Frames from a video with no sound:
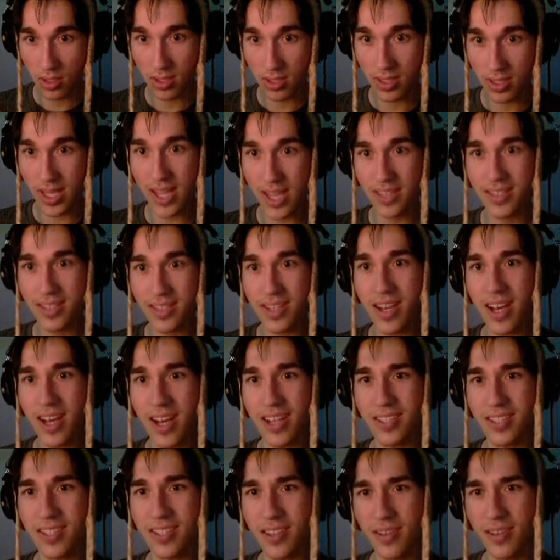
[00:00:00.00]
That's
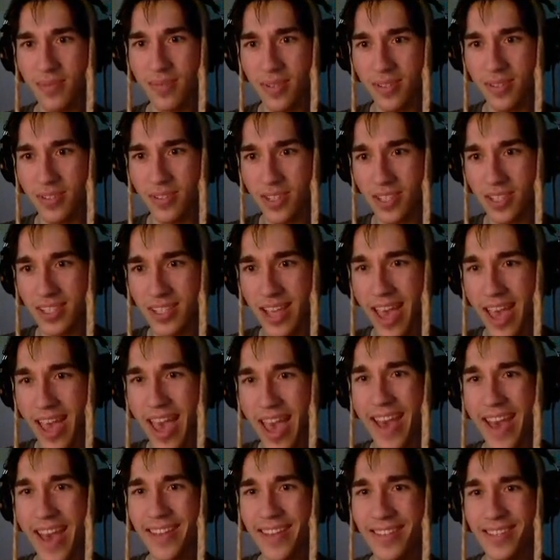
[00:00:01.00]
awesome. Just to
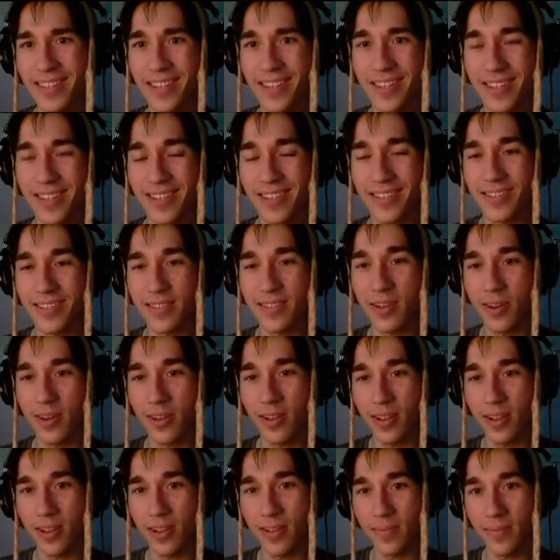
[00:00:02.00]
add to this
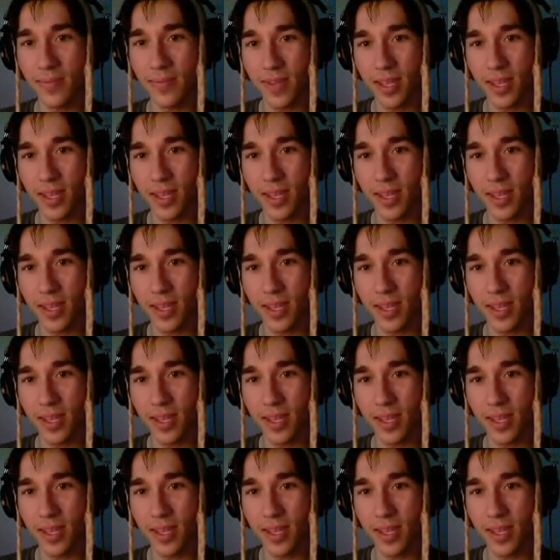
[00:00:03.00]
total...